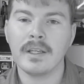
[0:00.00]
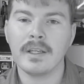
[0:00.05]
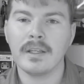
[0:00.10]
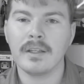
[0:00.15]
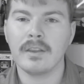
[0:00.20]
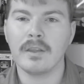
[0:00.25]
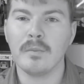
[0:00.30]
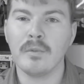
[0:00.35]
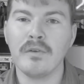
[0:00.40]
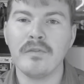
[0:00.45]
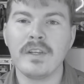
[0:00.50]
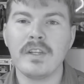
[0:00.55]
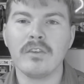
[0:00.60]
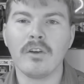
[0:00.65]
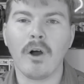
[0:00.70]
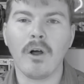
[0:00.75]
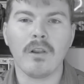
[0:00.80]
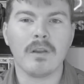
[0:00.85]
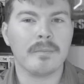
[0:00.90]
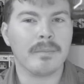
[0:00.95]
The movie's
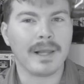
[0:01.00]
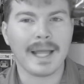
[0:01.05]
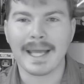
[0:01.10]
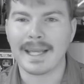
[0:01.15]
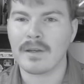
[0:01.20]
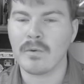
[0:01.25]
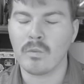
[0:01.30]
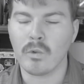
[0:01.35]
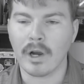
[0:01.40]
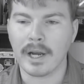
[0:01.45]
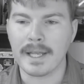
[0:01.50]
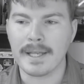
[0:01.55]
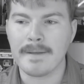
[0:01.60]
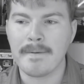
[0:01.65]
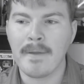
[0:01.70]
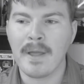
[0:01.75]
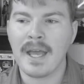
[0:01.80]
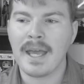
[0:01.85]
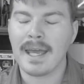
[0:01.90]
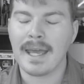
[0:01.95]
all in black and white,
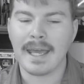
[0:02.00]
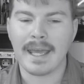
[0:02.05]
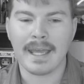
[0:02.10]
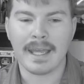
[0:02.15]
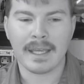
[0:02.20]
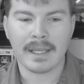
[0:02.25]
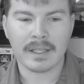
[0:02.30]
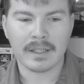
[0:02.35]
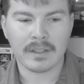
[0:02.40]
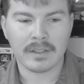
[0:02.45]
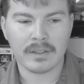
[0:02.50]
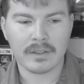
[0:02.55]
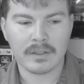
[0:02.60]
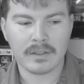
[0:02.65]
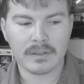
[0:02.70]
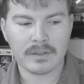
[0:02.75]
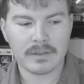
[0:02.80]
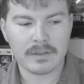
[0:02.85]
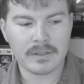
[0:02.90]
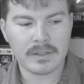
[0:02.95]
and
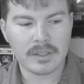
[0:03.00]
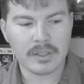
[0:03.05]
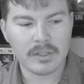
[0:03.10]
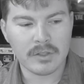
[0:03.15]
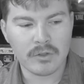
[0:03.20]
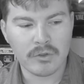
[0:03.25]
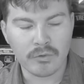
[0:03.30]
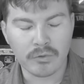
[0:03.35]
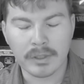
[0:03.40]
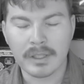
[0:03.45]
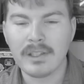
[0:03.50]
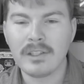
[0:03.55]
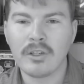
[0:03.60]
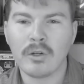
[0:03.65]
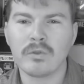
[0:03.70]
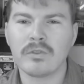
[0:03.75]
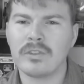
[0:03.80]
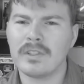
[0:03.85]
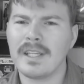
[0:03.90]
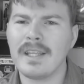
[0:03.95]
you really
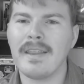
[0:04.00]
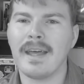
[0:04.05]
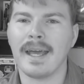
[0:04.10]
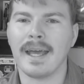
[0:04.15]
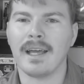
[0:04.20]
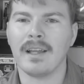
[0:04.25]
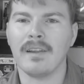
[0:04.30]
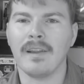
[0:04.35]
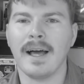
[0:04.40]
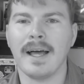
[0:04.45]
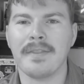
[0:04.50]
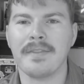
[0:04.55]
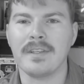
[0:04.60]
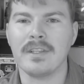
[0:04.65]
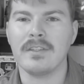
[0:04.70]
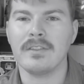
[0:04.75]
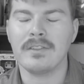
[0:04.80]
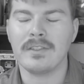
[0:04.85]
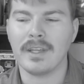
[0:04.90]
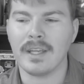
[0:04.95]
don't see that a lot
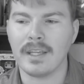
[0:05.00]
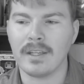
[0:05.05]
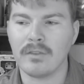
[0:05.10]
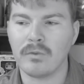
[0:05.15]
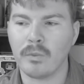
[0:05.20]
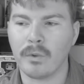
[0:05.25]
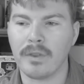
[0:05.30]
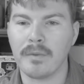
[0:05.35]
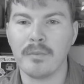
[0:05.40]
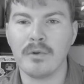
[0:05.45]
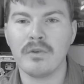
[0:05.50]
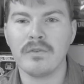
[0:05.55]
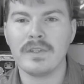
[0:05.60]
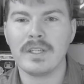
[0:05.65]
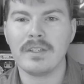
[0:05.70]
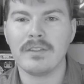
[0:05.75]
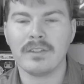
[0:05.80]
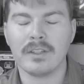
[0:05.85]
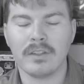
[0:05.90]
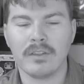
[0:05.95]
these days with
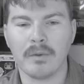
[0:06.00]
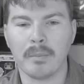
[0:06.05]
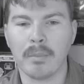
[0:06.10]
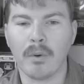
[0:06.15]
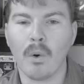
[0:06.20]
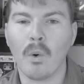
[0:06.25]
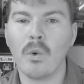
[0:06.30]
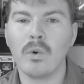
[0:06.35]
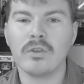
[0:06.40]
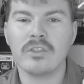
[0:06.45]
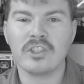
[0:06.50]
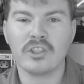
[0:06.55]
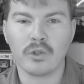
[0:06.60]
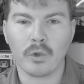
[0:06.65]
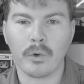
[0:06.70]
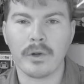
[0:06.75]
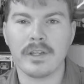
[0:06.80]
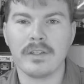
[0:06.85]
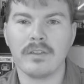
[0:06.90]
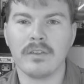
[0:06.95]
movies. It's a bold
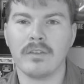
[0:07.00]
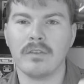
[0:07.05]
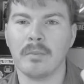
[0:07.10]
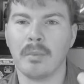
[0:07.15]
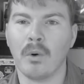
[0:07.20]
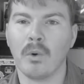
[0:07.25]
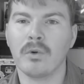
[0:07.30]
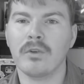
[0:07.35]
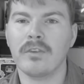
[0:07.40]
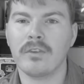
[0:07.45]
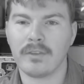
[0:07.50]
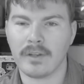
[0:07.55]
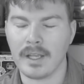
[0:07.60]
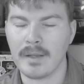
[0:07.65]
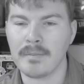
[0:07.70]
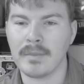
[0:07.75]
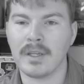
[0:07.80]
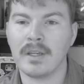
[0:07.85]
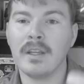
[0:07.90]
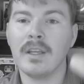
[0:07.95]
choice, it's a bold
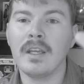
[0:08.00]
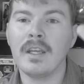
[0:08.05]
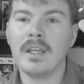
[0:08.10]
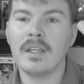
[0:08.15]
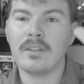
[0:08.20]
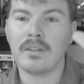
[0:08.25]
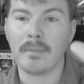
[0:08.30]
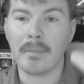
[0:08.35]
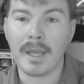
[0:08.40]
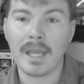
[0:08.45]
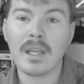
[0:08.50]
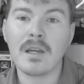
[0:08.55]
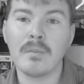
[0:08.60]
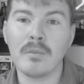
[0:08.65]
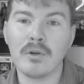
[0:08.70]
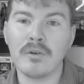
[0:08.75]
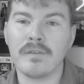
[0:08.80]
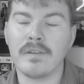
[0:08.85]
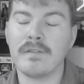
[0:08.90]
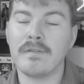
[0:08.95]
statement to make a
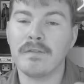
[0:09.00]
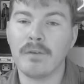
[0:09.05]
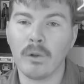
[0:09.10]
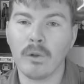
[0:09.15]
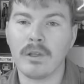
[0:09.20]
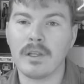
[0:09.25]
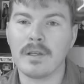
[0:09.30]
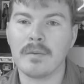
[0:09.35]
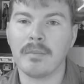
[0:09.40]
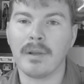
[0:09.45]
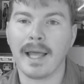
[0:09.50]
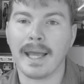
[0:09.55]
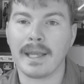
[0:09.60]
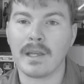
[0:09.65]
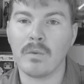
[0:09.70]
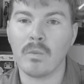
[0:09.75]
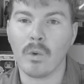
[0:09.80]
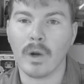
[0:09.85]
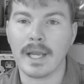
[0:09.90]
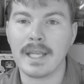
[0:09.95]
movie fully in black
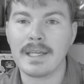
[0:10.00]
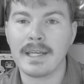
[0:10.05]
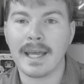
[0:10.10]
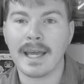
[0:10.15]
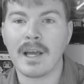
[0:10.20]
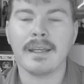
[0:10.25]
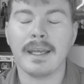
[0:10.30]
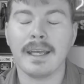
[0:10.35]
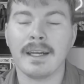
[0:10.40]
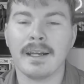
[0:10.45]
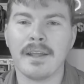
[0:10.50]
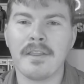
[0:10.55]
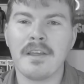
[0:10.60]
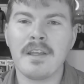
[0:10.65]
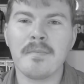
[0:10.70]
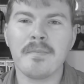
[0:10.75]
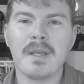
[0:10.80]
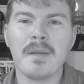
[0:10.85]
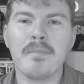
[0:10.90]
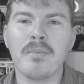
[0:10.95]
and white now. And I think
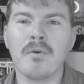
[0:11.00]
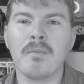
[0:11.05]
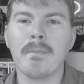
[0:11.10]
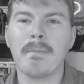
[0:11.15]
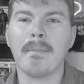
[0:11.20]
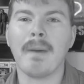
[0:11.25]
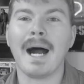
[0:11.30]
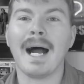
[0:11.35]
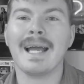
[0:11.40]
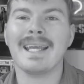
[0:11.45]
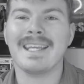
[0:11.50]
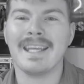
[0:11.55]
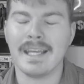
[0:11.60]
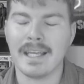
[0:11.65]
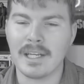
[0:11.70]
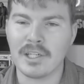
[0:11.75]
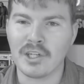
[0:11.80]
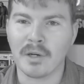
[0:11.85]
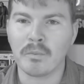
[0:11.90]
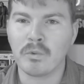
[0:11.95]
people my
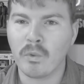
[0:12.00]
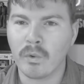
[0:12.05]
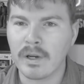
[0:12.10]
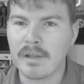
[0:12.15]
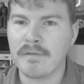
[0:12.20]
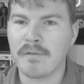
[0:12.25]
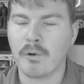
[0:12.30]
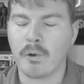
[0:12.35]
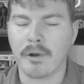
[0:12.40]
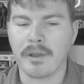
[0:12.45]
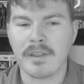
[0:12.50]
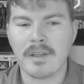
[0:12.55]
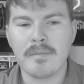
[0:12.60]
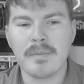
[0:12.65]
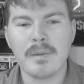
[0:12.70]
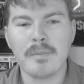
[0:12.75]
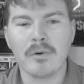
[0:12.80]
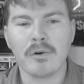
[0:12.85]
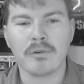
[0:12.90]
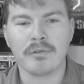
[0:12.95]
age, I'm 24, I think
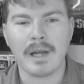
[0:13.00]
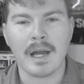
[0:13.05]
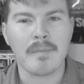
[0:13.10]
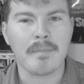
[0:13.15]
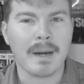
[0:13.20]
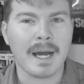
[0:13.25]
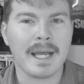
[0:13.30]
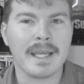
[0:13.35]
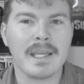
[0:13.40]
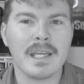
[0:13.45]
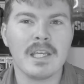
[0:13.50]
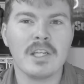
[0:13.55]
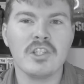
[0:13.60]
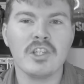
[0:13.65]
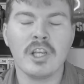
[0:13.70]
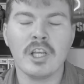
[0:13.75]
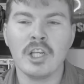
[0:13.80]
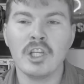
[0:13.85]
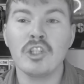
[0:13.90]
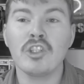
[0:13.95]
people around my age
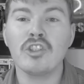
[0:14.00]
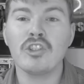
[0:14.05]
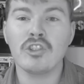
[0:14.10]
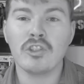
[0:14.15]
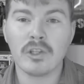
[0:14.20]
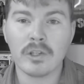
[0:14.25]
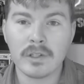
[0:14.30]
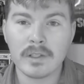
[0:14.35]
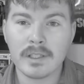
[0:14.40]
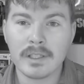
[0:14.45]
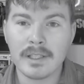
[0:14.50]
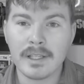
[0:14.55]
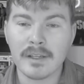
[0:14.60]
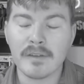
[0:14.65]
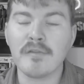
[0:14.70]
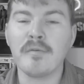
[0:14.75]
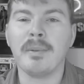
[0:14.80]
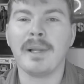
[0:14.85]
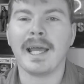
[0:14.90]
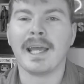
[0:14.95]
should
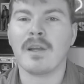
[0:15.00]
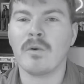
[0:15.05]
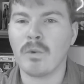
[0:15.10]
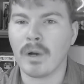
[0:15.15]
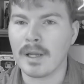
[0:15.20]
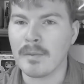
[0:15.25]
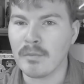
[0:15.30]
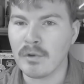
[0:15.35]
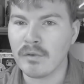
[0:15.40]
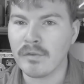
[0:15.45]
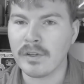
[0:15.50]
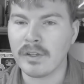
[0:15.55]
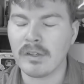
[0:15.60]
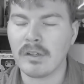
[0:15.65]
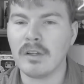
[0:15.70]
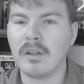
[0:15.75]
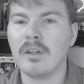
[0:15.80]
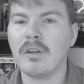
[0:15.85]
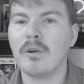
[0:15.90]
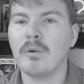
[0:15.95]
give black and white movies a
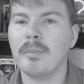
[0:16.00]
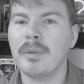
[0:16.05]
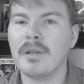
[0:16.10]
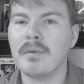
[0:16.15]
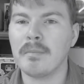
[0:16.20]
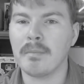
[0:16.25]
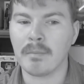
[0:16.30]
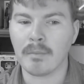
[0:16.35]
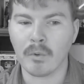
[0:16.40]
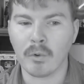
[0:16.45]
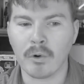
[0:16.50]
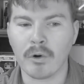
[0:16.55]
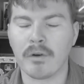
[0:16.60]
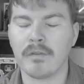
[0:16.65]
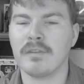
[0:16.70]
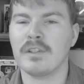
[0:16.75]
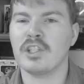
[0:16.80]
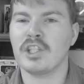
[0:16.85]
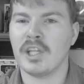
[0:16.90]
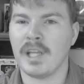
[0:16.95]
little bit more of
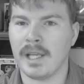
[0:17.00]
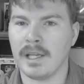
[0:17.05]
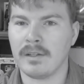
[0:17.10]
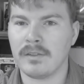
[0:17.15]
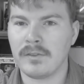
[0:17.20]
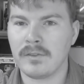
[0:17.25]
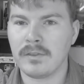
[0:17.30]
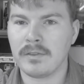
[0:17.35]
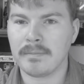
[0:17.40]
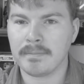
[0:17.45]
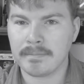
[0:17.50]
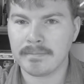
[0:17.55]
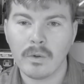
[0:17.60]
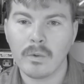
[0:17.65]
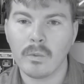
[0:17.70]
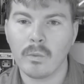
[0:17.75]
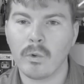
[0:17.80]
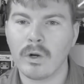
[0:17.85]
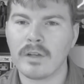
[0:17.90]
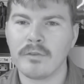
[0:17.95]
a chance.
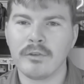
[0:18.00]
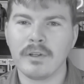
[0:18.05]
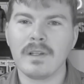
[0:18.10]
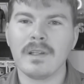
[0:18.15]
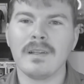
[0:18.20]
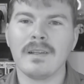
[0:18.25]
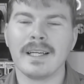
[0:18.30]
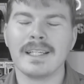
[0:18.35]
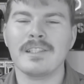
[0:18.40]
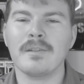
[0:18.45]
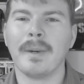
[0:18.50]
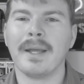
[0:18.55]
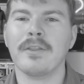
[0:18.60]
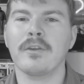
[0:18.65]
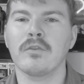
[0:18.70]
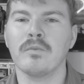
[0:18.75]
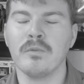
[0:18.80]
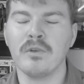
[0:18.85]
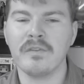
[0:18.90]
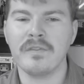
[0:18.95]
What I really liked about
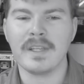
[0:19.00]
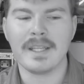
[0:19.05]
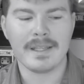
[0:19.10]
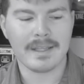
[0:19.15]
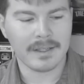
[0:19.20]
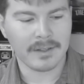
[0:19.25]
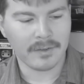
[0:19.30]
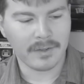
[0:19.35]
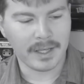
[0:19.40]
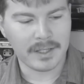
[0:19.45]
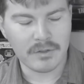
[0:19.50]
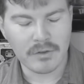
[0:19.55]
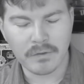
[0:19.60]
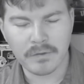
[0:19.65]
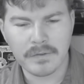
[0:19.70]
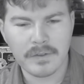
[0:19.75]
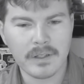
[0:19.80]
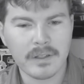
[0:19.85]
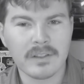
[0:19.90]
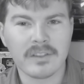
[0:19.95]
this movie is that you
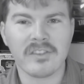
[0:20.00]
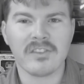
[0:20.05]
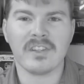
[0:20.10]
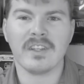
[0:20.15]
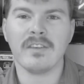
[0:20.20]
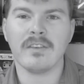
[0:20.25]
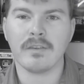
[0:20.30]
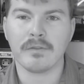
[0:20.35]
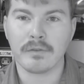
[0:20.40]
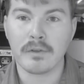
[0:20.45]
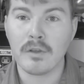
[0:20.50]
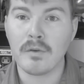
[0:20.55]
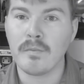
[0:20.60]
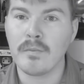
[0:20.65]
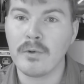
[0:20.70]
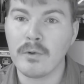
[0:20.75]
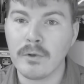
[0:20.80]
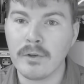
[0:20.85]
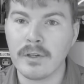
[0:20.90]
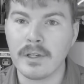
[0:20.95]
feel a sense of
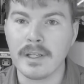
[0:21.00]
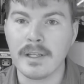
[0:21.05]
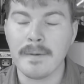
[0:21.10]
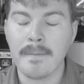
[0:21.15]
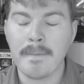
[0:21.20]
community.